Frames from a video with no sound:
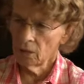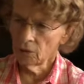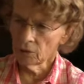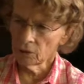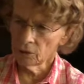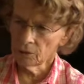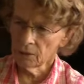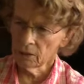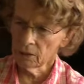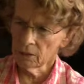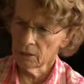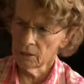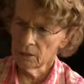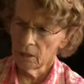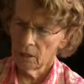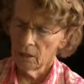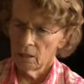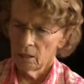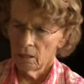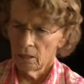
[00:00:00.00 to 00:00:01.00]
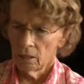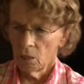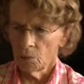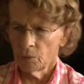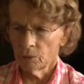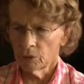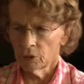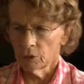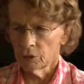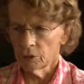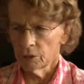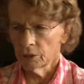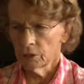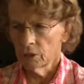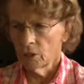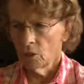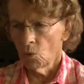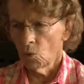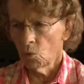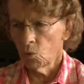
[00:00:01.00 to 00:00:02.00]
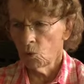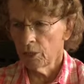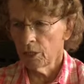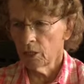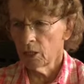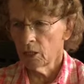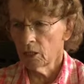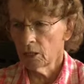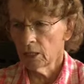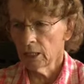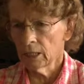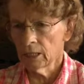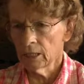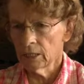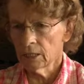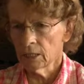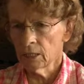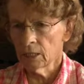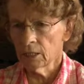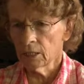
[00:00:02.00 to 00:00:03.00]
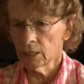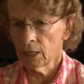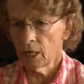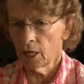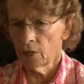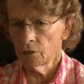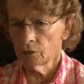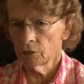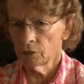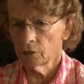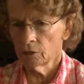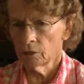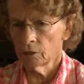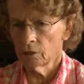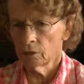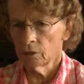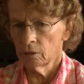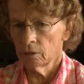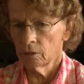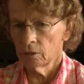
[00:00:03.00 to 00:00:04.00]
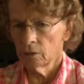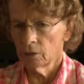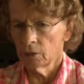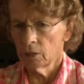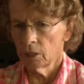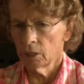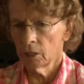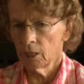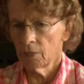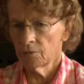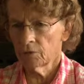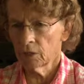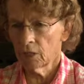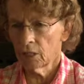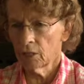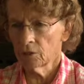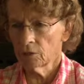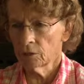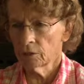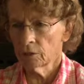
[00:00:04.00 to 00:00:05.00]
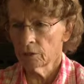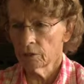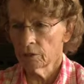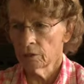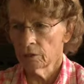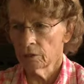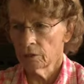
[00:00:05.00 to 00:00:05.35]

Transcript: I looked around, I said, I went to nurse. where is his catheter? He had to have a catheter.